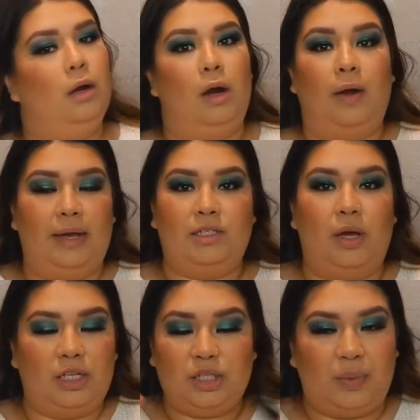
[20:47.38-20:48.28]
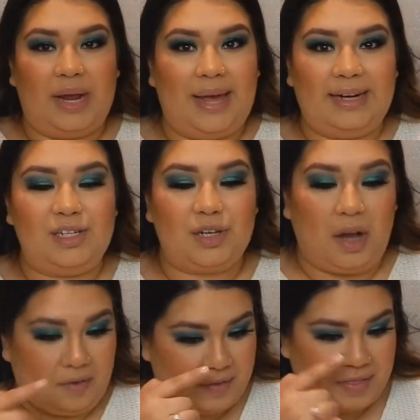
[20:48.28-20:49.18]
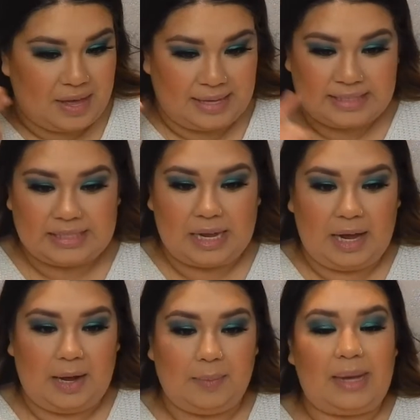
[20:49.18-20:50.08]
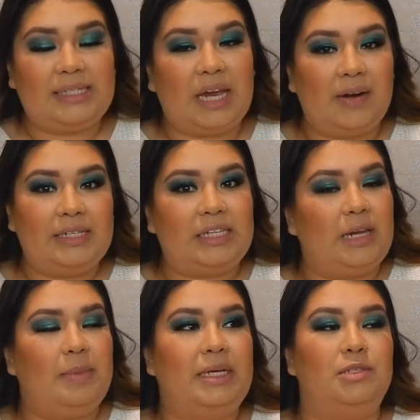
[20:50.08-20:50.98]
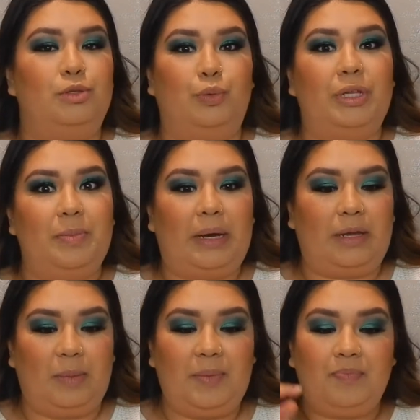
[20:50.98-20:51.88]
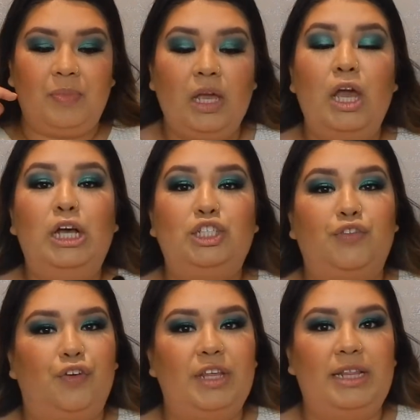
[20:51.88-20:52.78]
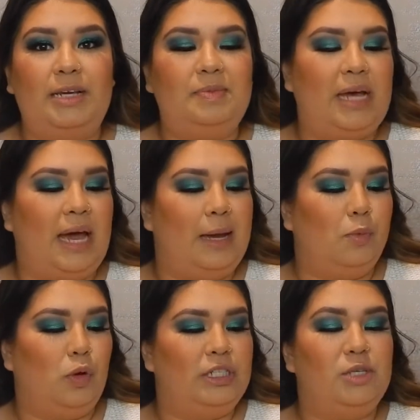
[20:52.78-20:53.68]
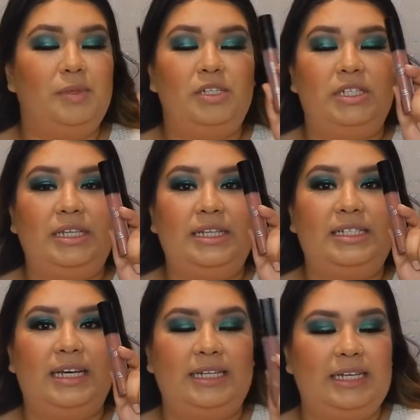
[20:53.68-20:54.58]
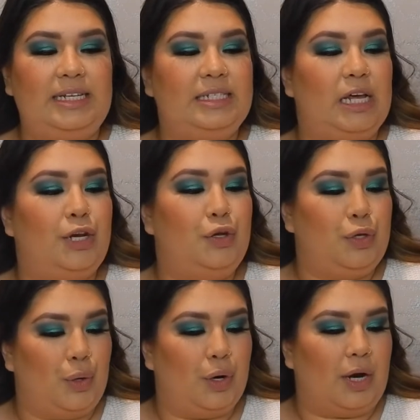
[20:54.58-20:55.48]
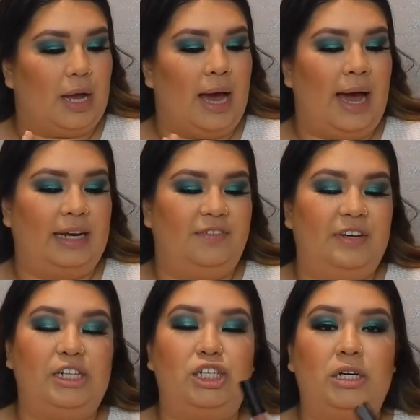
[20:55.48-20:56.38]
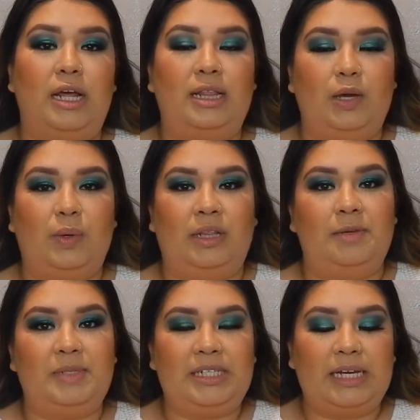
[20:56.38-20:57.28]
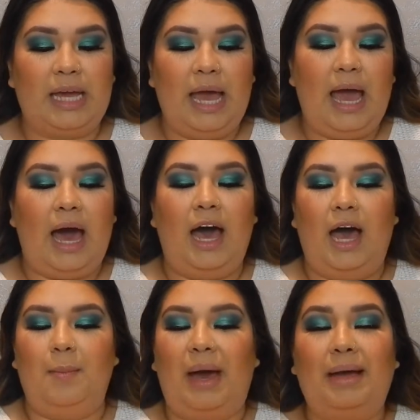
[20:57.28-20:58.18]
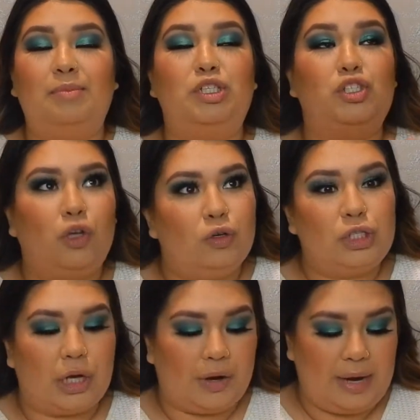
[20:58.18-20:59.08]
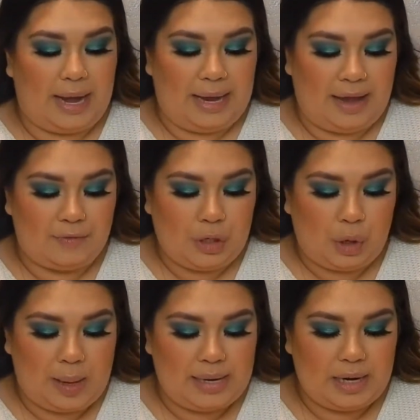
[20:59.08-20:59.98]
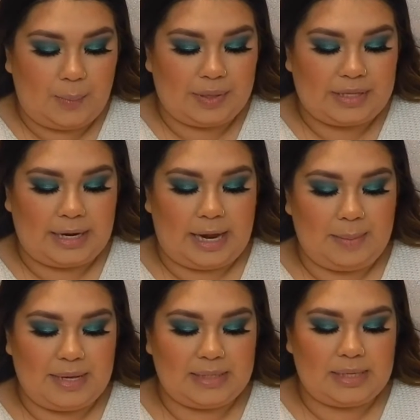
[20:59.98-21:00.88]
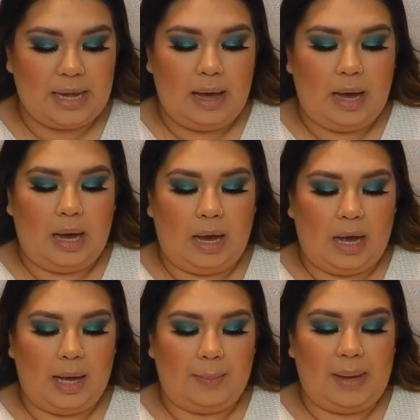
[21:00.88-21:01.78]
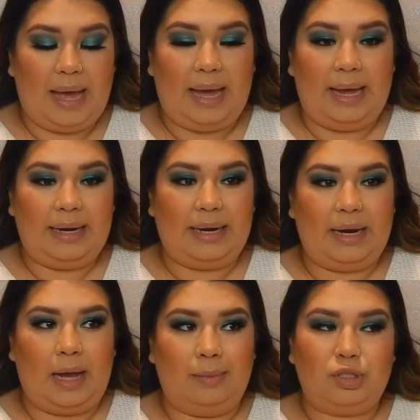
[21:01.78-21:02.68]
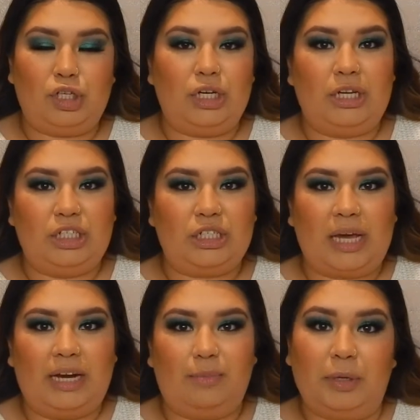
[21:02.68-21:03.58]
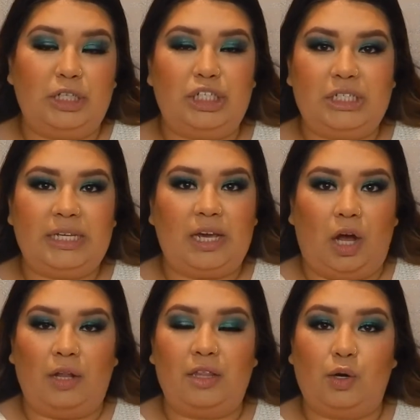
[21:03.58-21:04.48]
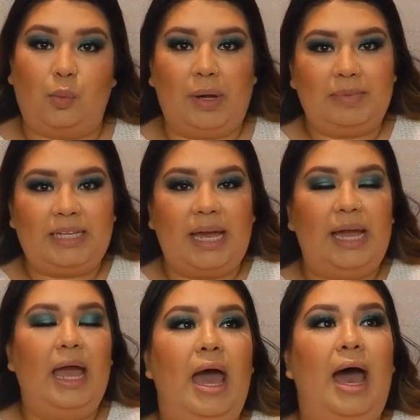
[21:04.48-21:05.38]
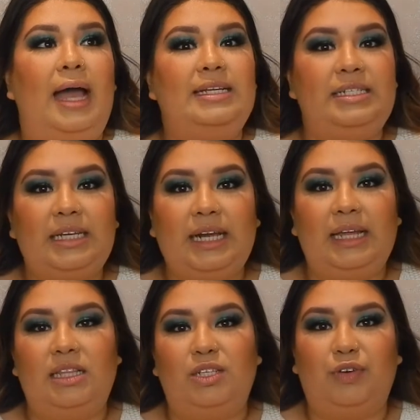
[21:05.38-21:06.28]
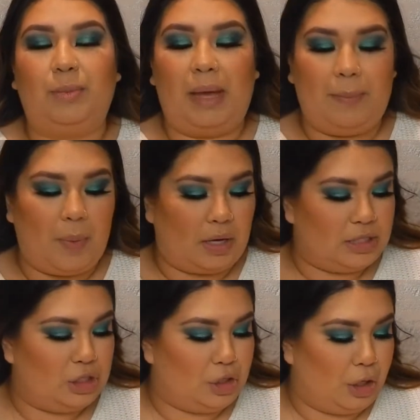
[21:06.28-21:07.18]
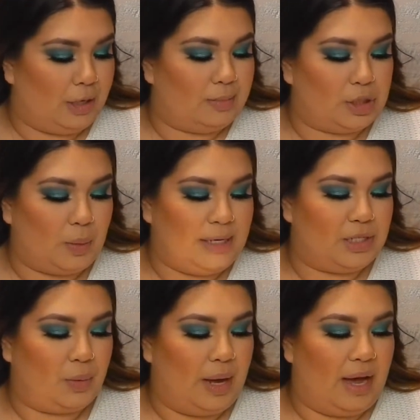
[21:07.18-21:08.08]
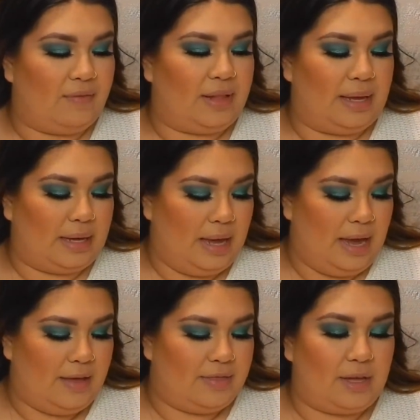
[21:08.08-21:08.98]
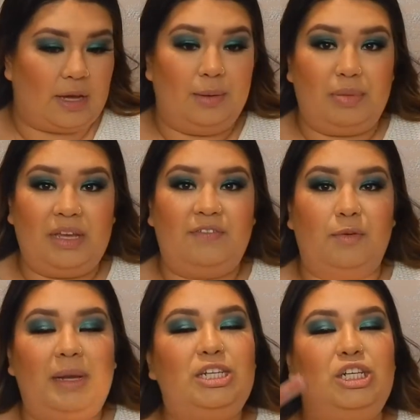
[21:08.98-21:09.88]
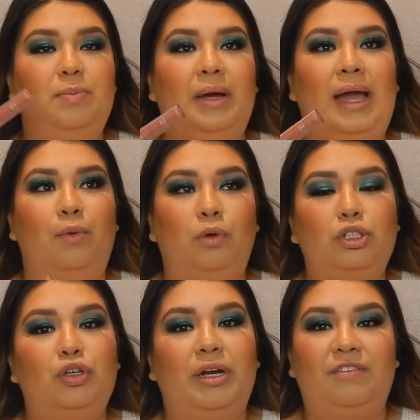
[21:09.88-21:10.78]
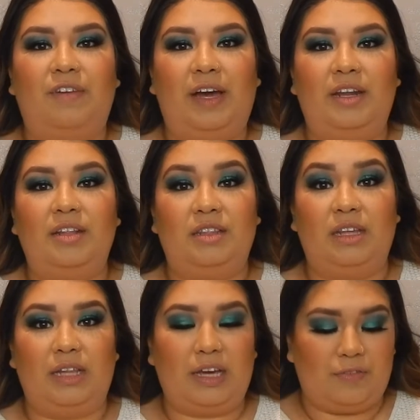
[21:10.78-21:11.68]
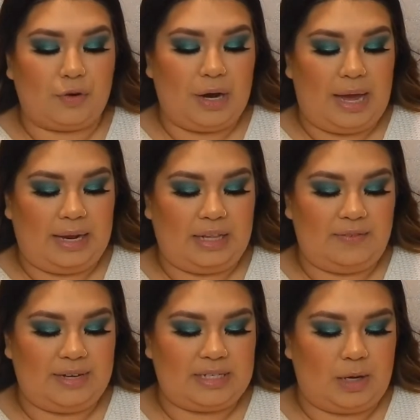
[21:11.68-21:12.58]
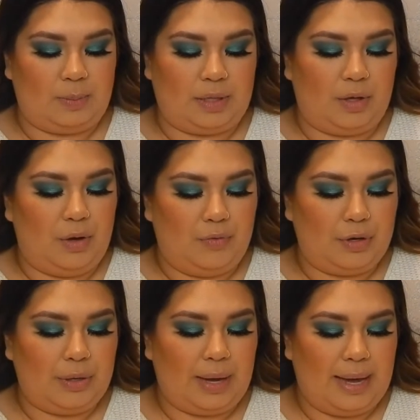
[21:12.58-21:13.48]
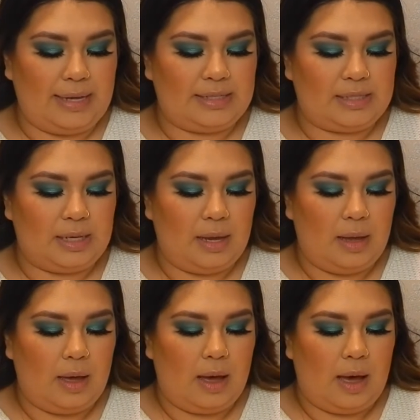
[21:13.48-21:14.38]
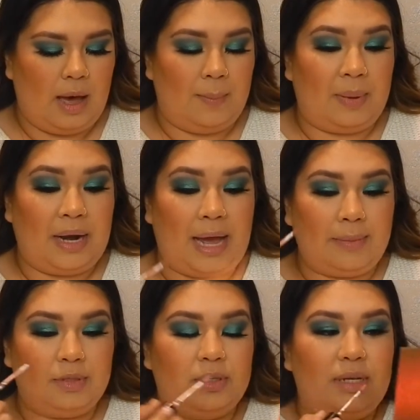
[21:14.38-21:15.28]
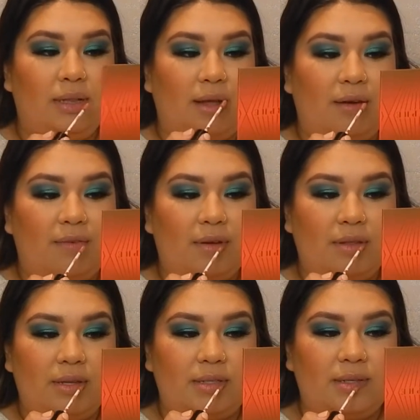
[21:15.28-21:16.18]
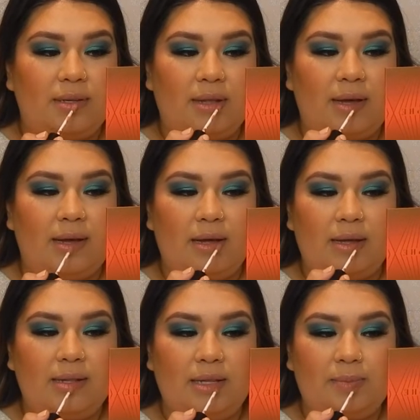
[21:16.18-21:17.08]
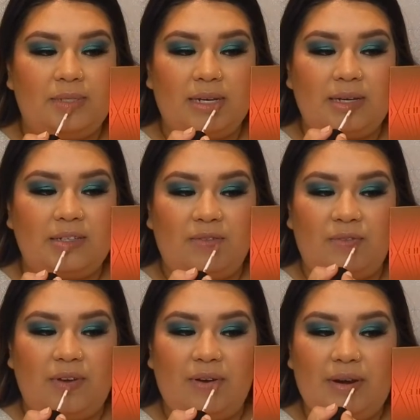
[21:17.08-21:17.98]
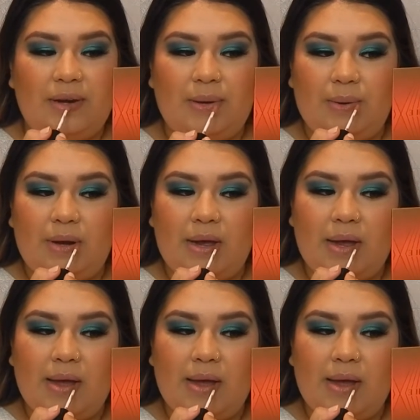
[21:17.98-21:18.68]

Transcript: Alright, so I just went ahead and took off that mascara stain because it was really bugging me. So for the lips, I am going to be using this DEETS New York High Definition Liquid Lipstick. I'm so sorry, I have no idea what the name is, and I'm sure you can just kind of purchase it on their website. I did get this from a BoxyCharm, so I don't have like the complete information, but I will try to find the link for it and leave it down below for you guys. But I absolutely love this lipstick. It's very nude.